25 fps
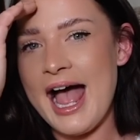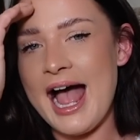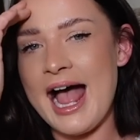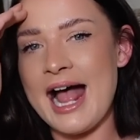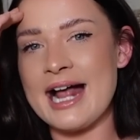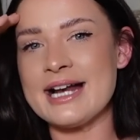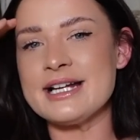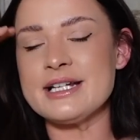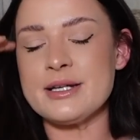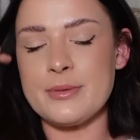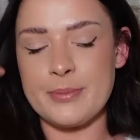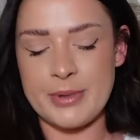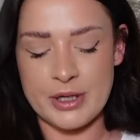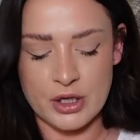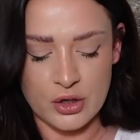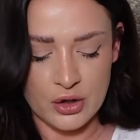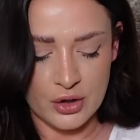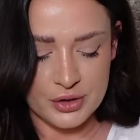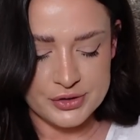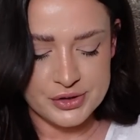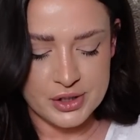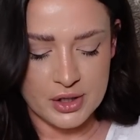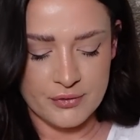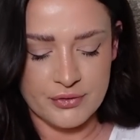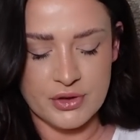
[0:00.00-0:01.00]
And
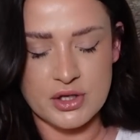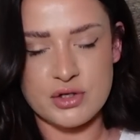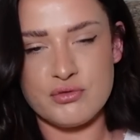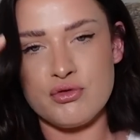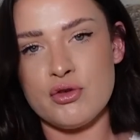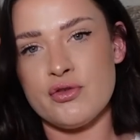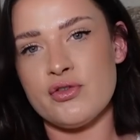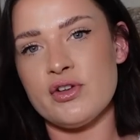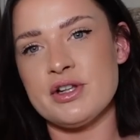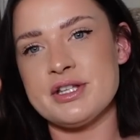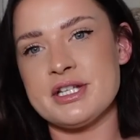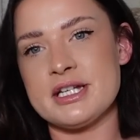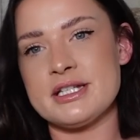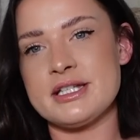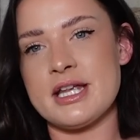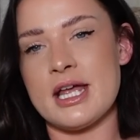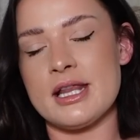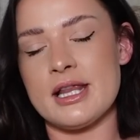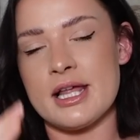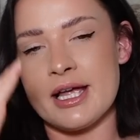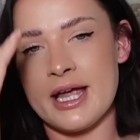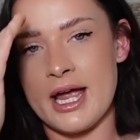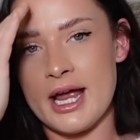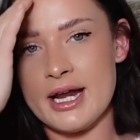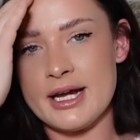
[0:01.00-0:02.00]
because of this ruffle
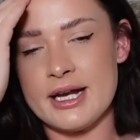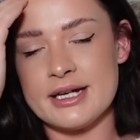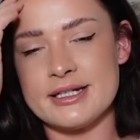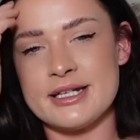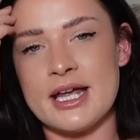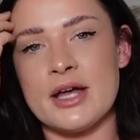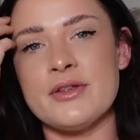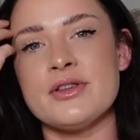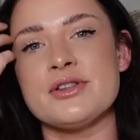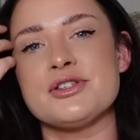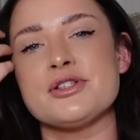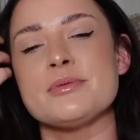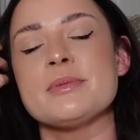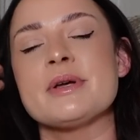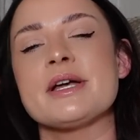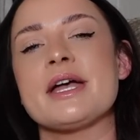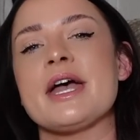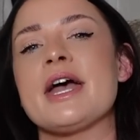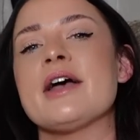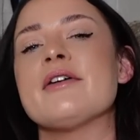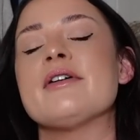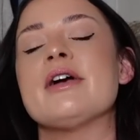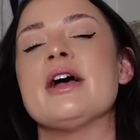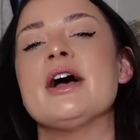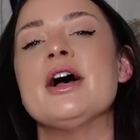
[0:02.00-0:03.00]
detail, again, down the stomach
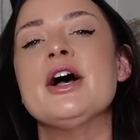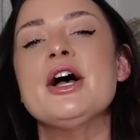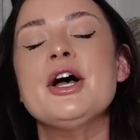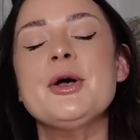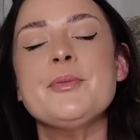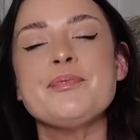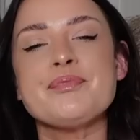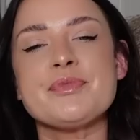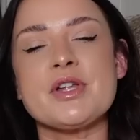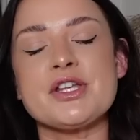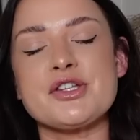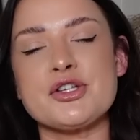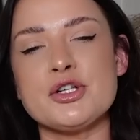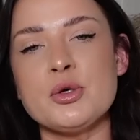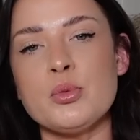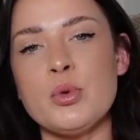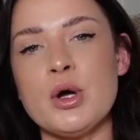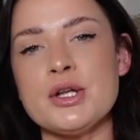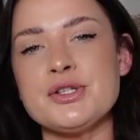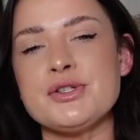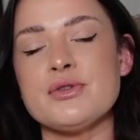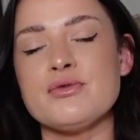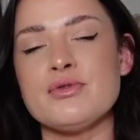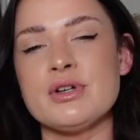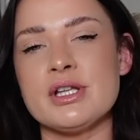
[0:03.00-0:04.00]
area, it's gonna
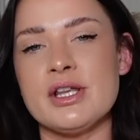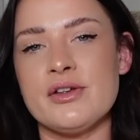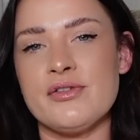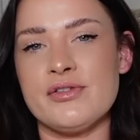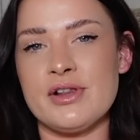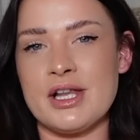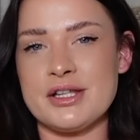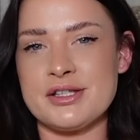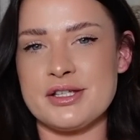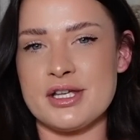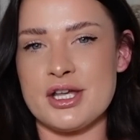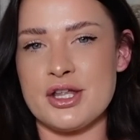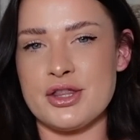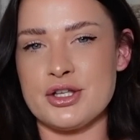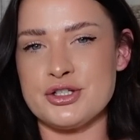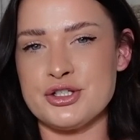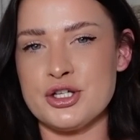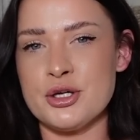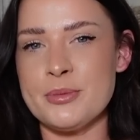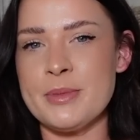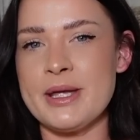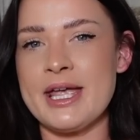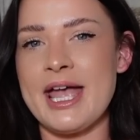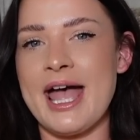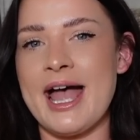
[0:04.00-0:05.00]
work to really flatter the
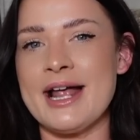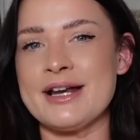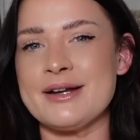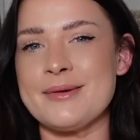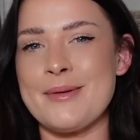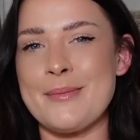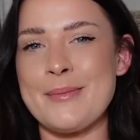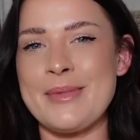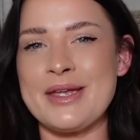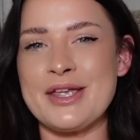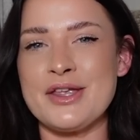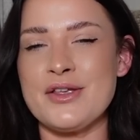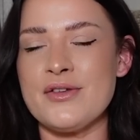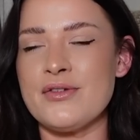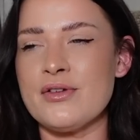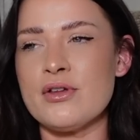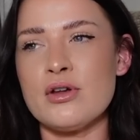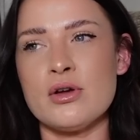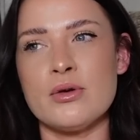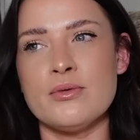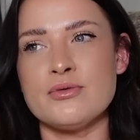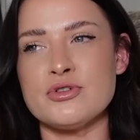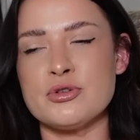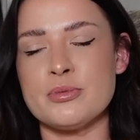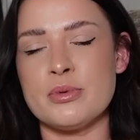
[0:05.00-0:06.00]
tummy and make you feel
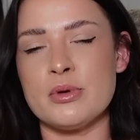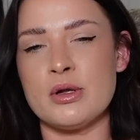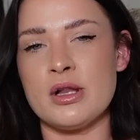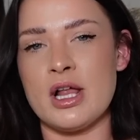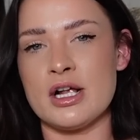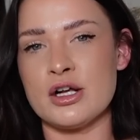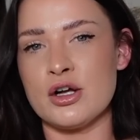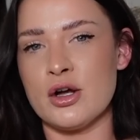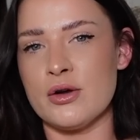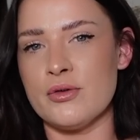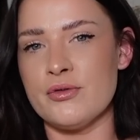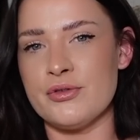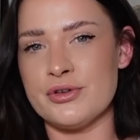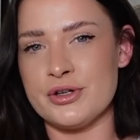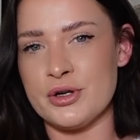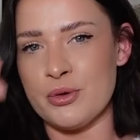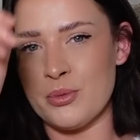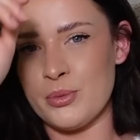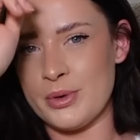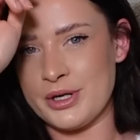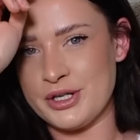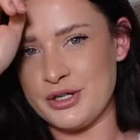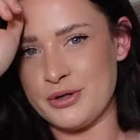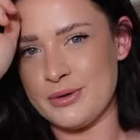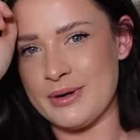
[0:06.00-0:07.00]
comfortable and
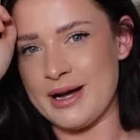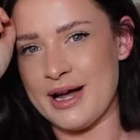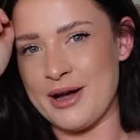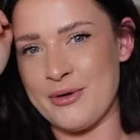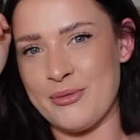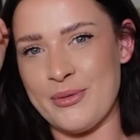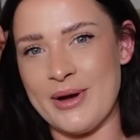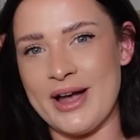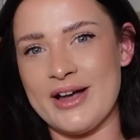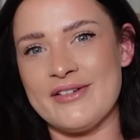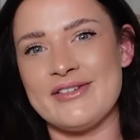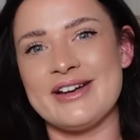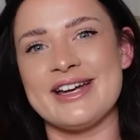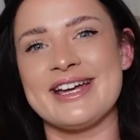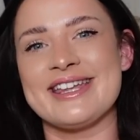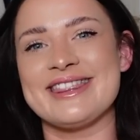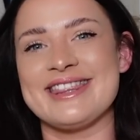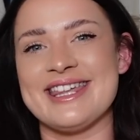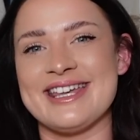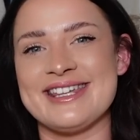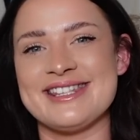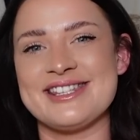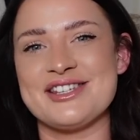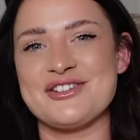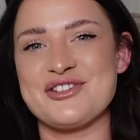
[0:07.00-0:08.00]
confident when you are wearing
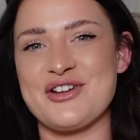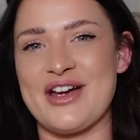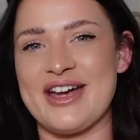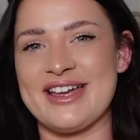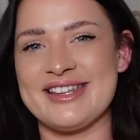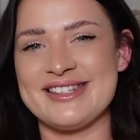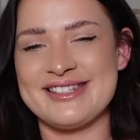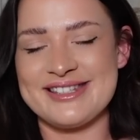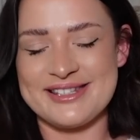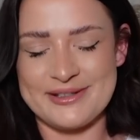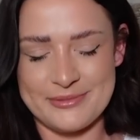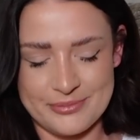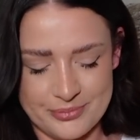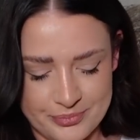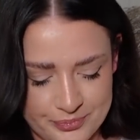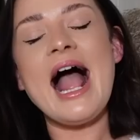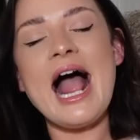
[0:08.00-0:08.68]
this dress.